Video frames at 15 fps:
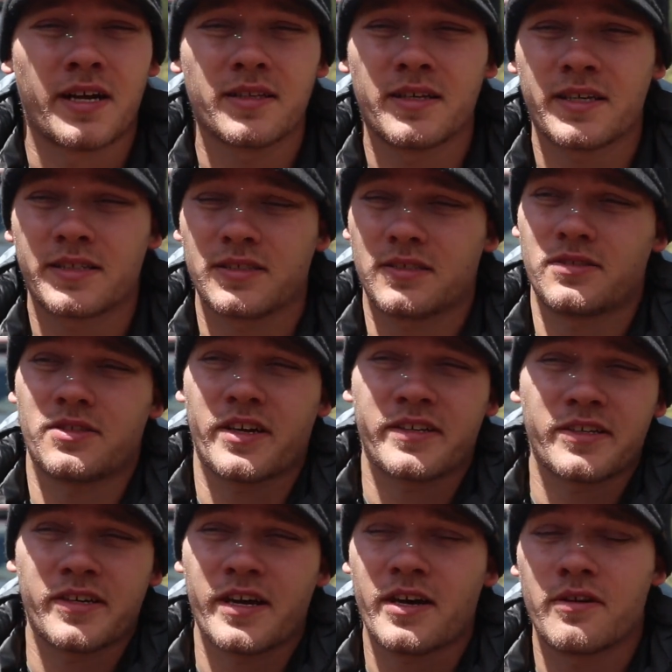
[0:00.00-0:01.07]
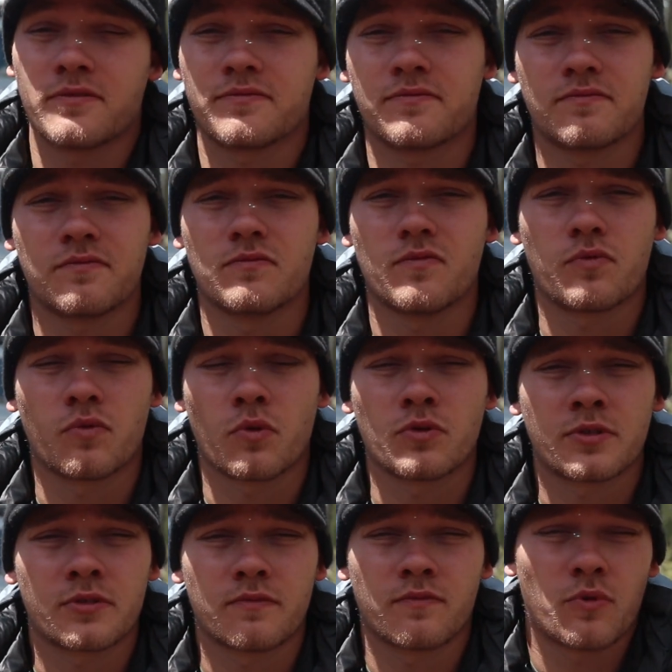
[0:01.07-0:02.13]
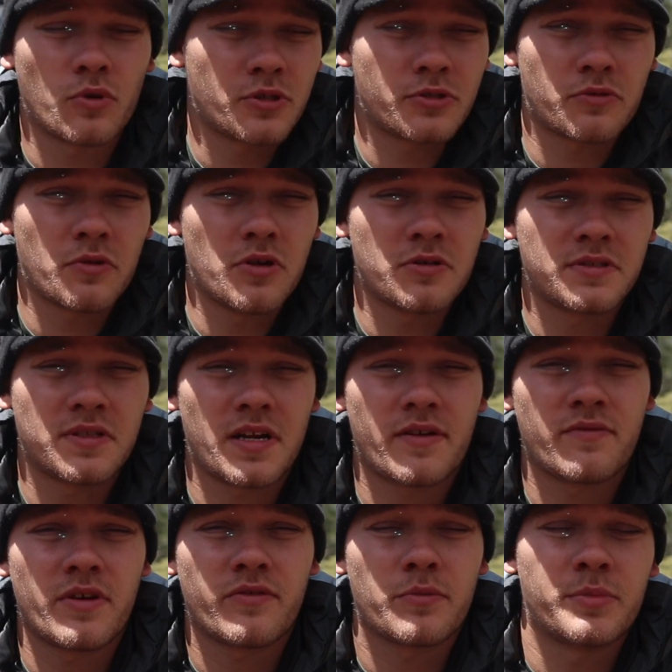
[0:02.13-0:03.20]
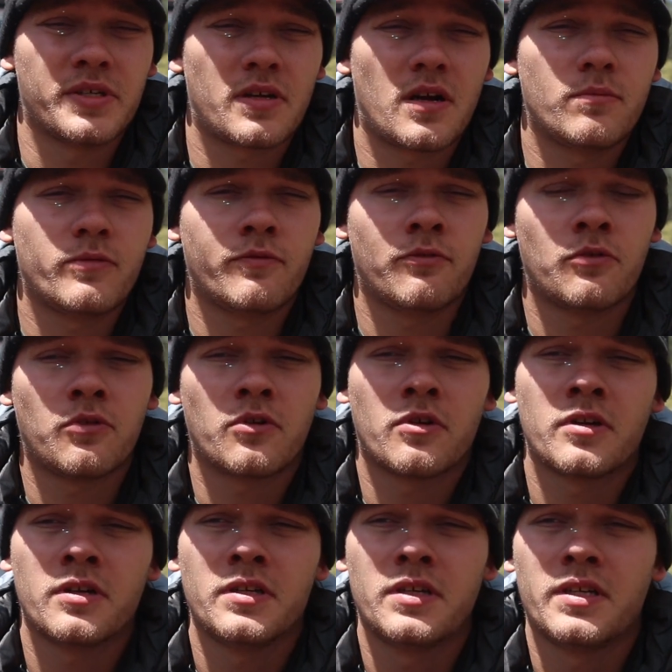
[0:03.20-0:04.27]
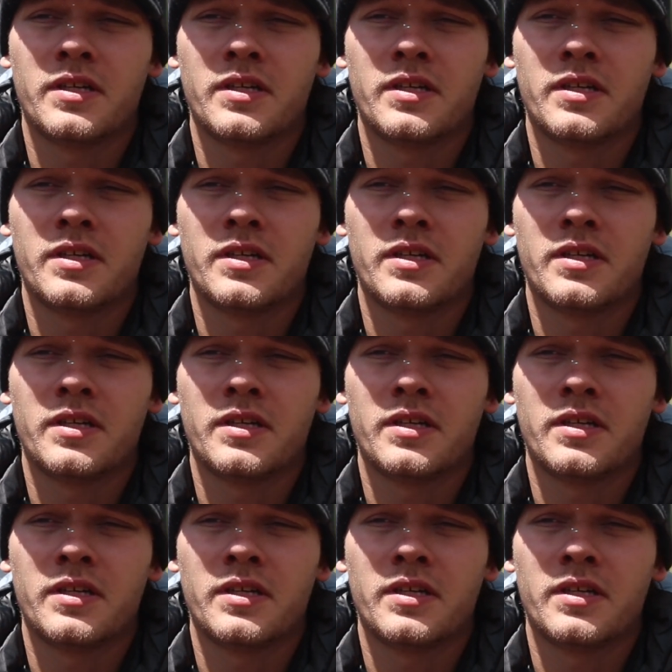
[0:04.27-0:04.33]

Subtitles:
I like checking out forest roads that I've never been on before,